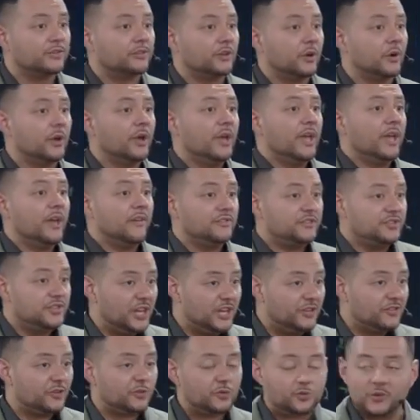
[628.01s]
So if
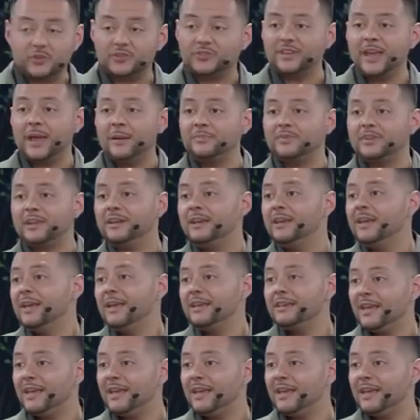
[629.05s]
Jesus was tempted,